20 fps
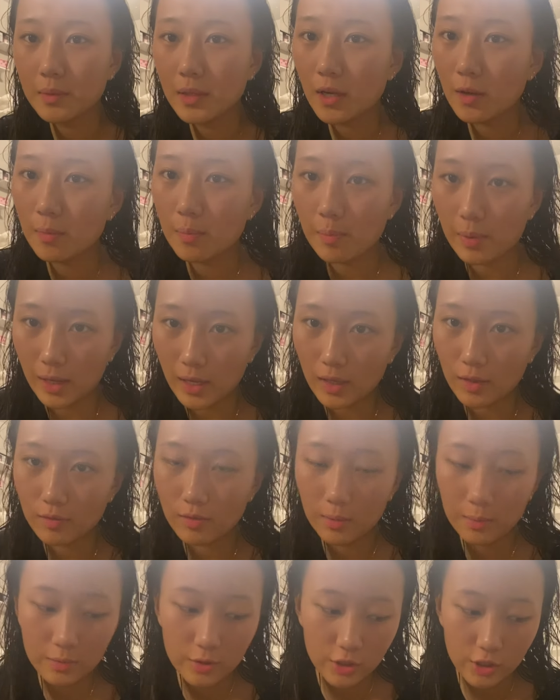now back
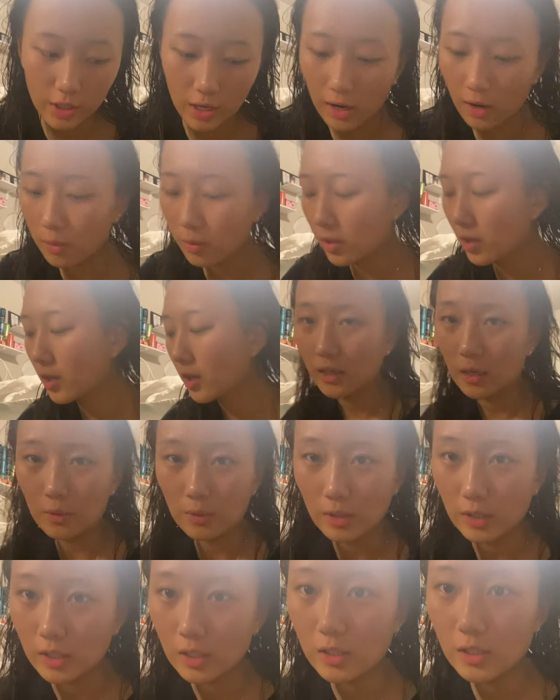from shower. Now
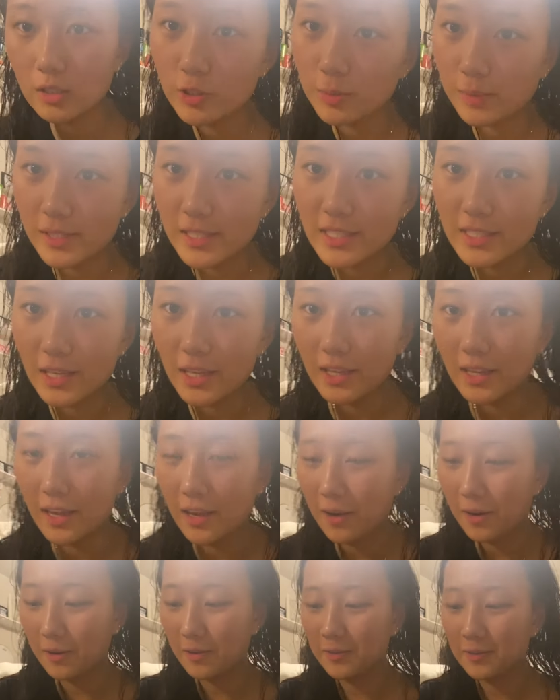we're gonna do my skincare.